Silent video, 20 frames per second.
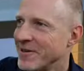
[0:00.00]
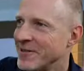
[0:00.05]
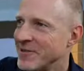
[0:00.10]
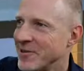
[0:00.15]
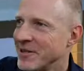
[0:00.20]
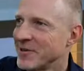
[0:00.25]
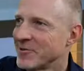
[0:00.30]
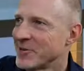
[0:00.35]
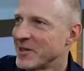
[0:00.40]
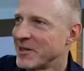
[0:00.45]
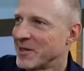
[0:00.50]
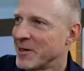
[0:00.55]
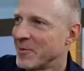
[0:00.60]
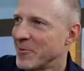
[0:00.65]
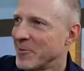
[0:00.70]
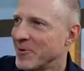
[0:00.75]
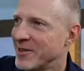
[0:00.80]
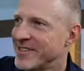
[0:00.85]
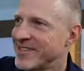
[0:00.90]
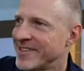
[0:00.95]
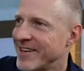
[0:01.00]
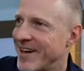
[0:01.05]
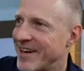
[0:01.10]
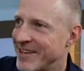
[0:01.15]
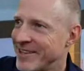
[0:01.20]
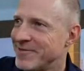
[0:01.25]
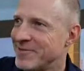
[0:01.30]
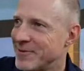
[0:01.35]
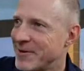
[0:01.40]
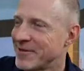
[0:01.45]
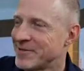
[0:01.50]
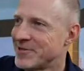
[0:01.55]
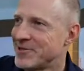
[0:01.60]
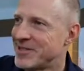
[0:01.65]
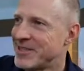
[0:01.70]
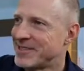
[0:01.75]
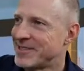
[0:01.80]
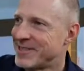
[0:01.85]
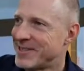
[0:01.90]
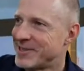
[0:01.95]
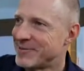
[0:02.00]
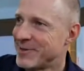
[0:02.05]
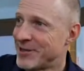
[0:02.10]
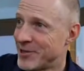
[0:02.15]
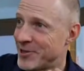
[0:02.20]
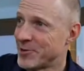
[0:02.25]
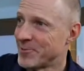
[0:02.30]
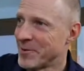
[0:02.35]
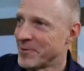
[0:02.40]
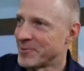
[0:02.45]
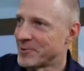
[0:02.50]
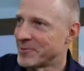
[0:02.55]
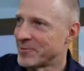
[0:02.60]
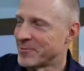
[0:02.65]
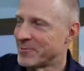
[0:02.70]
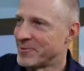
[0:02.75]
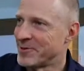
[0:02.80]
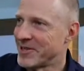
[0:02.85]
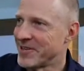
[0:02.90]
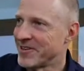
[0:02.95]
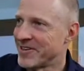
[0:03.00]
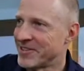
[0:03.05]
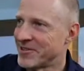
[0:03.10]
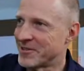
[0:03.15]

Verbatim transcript: She lives on the Upper West Side, and if ever she sees me, she remembers from Sirius.